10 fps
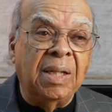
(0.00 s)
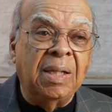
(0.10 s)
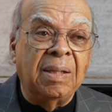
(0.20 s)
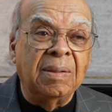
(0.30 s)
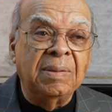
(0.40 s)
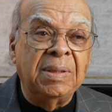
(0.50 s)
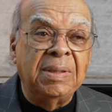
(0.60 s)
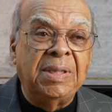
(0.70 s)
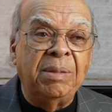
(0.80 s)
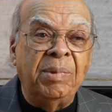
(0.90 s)
uh,
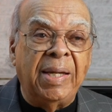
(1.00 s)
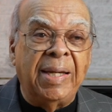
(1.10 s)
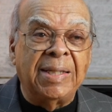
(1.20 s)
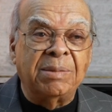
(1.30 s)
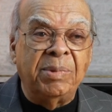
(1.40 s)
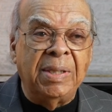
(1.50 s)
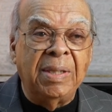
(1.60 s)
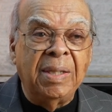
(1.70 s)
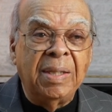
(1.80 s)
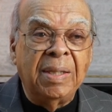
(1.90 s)
Jimmy asked me.
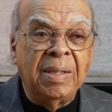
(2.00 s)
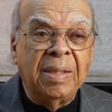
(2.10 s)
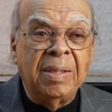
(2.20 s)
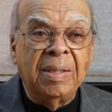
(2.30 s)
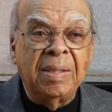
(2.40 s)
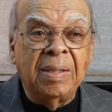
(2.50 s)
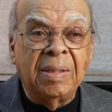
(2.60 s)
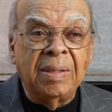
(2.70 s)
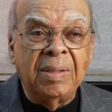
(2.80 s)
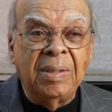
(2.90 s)

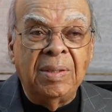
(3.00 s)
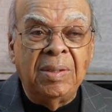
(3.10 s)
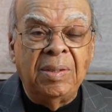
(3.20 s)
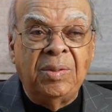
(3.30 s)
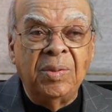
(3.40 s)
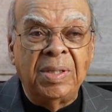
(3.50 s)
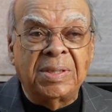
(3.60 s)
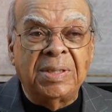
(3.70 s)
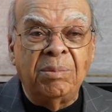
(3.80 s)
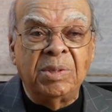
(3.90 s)
Uh, during the
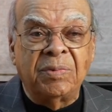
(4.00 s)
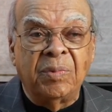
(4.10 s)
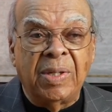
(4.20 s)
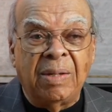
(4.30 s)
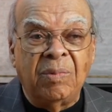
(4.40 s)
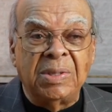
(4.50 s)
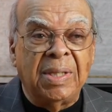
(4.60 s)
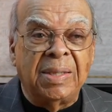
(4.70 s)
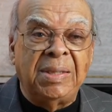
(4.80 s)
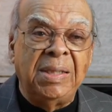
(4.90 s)
summers when I was
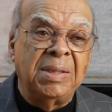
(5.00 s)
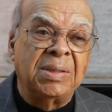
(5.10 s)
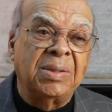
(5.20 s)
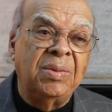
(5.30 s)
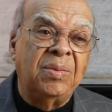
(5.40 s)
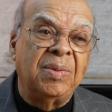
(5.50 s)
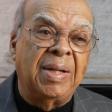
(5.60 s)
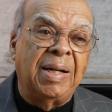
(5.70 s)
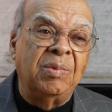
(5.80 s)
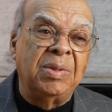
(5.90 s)
not teaching school,
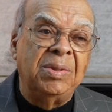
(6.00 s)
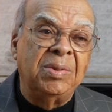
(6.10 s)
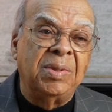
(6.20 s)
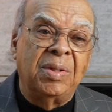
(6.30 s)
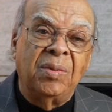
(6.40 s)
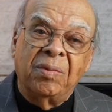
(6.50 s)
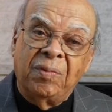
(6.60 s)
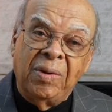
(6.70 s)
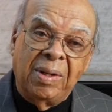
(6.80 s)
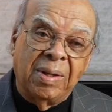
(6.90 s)
I would usually go to
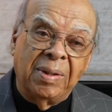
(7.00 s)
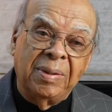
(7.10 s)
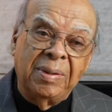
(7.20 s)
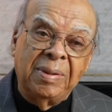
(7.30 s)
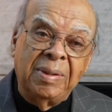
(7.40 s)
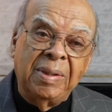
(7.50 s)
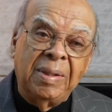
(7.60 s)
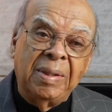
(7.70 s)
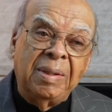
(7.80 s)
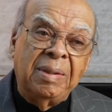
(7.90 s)
Florida. Mm -hmm.
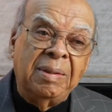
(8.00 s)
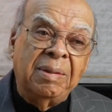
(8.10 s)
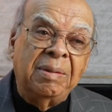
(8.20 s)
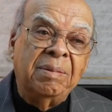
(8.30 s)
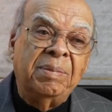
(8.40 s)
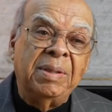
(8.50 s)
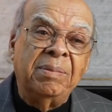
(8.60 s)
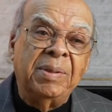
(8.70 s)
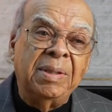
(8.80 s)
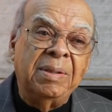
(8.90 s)

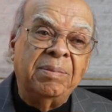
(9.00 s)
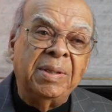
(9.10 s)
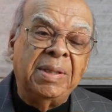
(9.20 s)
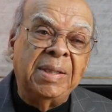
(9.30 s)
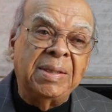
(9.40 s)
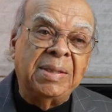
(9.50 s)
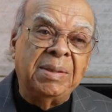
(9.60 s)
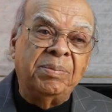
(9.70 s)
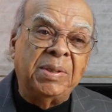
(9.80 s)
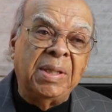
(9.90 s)
But, but, but this
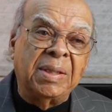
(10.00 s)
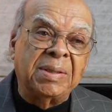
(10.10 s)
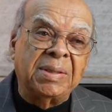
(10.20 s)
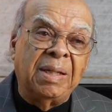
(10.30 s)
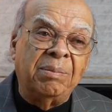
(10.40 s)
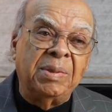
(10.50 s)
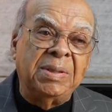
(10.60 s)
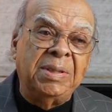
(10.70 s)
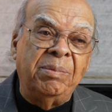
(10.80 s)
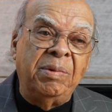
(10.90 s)
particular summer,
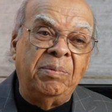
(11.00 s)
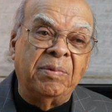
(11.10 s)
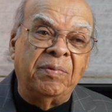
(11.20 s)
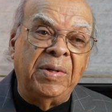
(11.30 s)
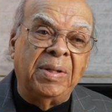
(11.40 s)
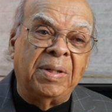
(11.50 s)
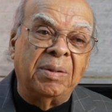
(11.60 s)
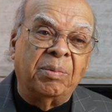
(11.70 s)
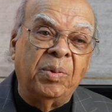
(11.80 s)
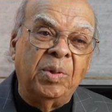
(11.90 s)
Jimmy McPhail
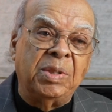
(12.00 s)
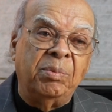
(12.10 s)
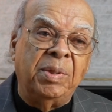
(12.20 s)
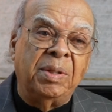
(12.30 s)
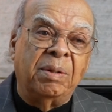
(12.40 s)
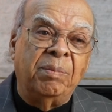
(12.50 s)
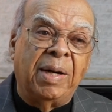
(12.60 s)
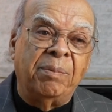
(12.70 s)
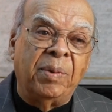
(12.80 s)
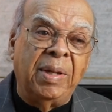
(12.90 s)
approached me
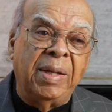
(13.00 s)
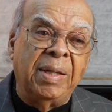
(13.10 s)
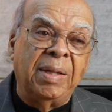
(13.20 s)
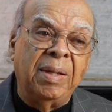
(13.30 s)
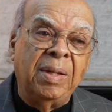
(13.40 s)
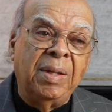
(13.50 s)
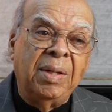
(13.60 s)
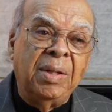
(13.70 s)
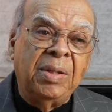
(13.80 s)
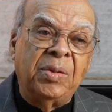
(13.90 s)
about playing
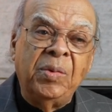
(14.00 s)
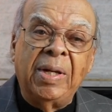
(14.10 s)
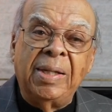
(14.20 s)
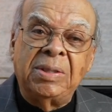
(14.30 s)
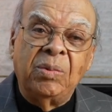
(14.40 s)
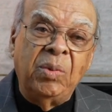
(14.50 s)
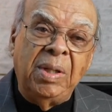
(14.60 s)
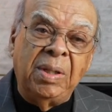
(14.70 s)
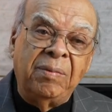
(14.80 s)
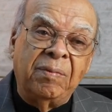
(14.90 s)
three nights a week,